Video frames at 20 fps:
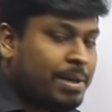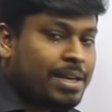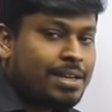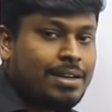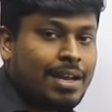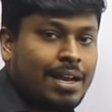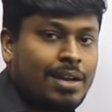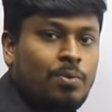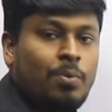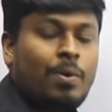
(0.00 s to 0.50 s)
be
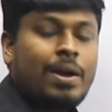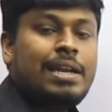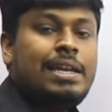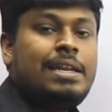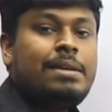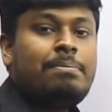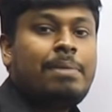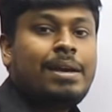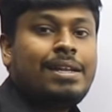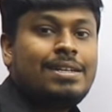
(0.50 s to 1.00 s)
done
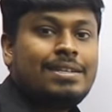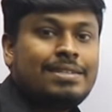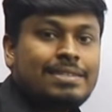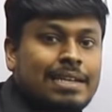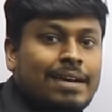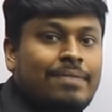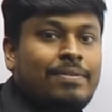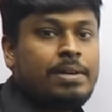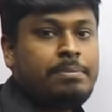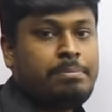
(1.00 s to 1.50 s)
only by the
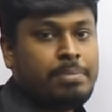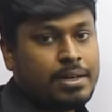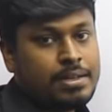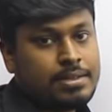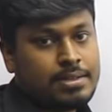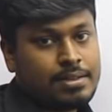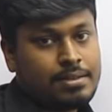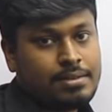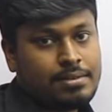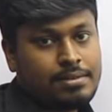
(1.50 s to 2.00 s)
7
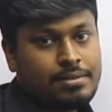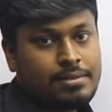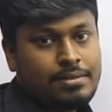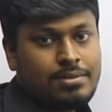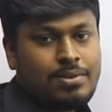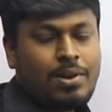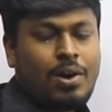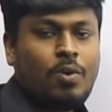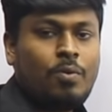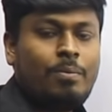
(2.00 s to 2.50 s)
person.
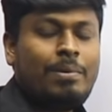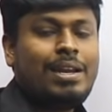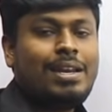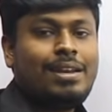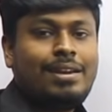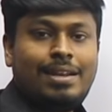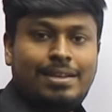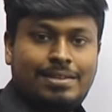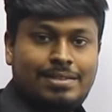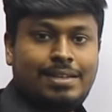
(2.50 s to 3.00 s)
So how
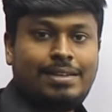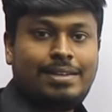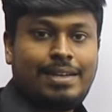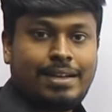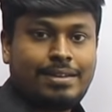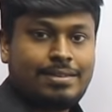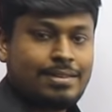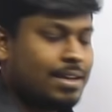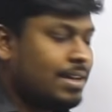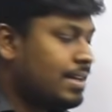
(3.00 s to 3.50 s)
many days it
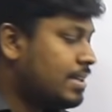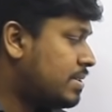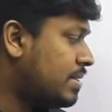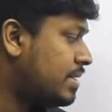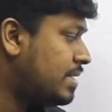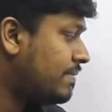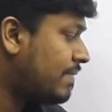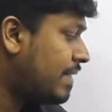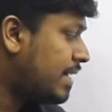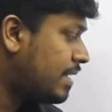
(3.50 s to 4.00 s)
takes? So
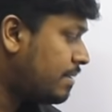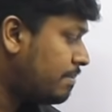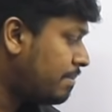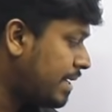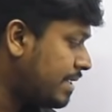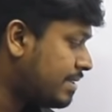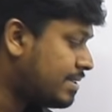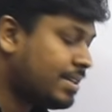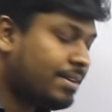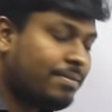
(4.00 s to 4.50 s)
divided
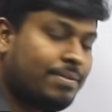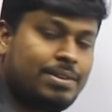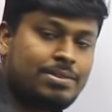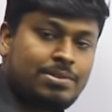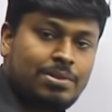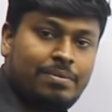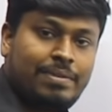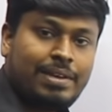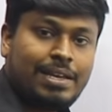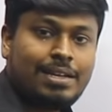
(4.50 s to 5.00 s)
by 7,
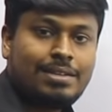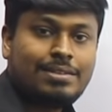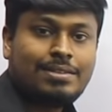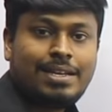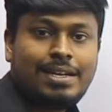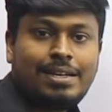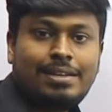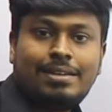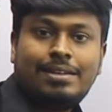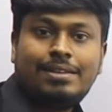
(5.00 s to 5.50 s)
so we can
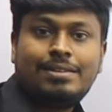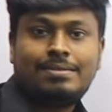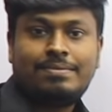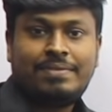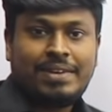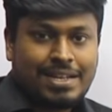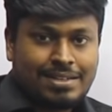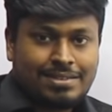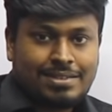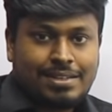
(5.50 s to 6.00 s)
say
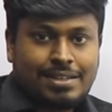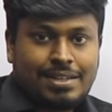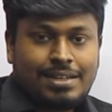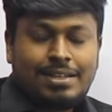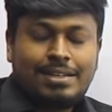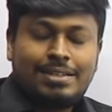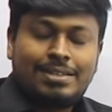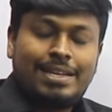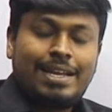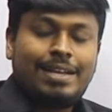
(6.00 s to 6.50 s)
that
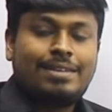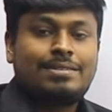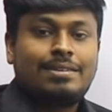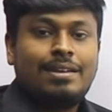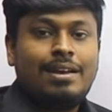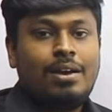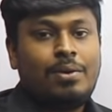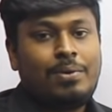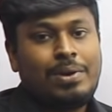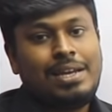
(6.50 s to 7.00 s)
it takes
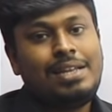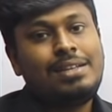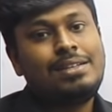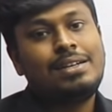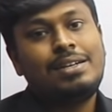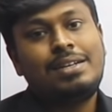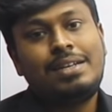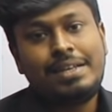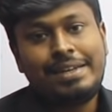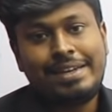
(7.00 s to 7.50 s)
only
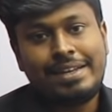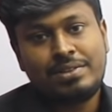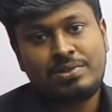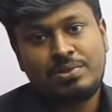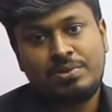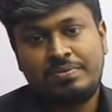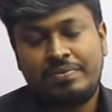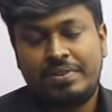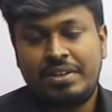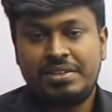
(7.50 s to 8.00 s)
30 days
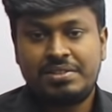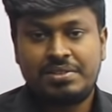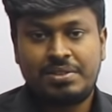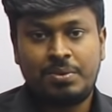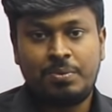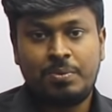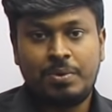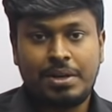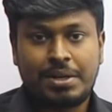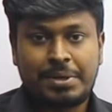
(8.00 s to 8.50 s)
to finish the
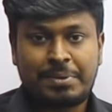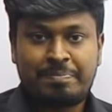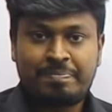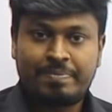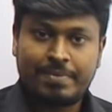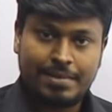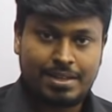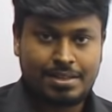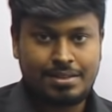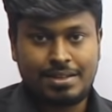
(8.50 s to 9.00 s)
work.
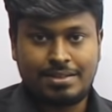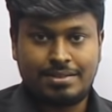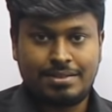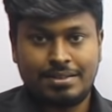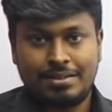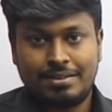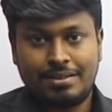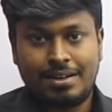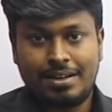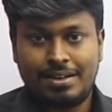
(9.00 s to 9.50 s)
That's
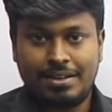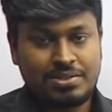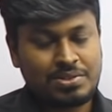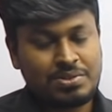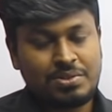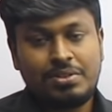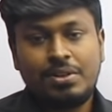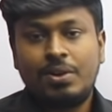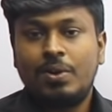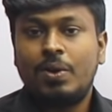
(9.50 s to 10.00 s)
it.
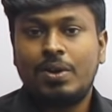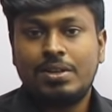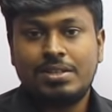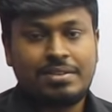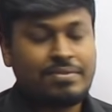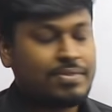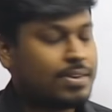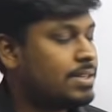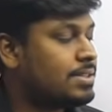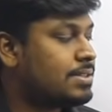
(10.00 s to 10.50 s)
Understood the
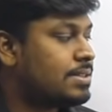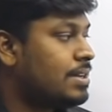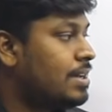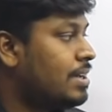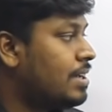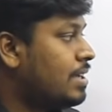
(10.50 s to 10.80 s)
logic, friends?